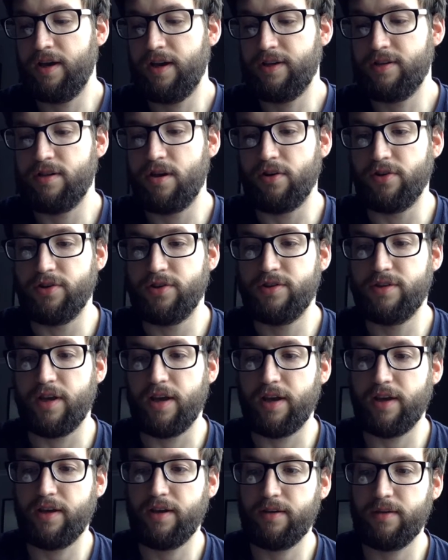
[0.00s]
It's not as
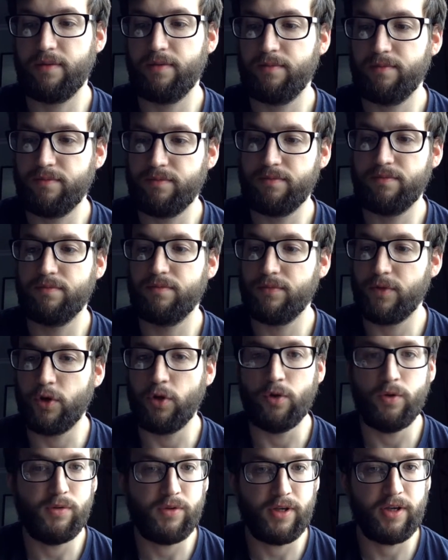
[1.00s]
like
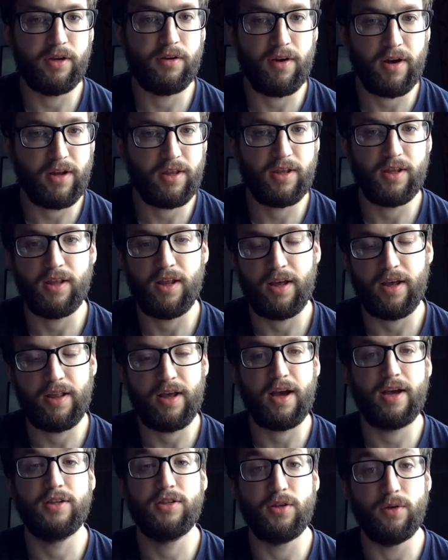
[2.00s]
oozy or anything like
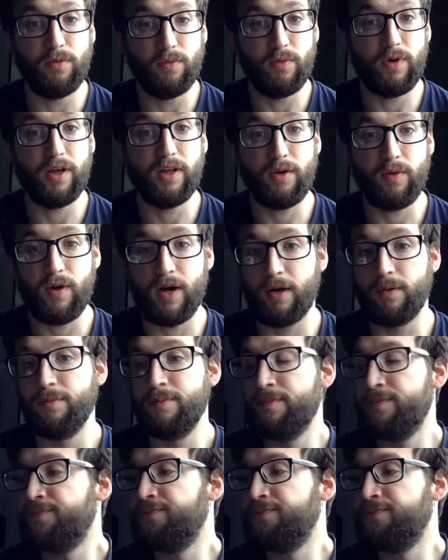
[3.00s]
that. It's doing really well.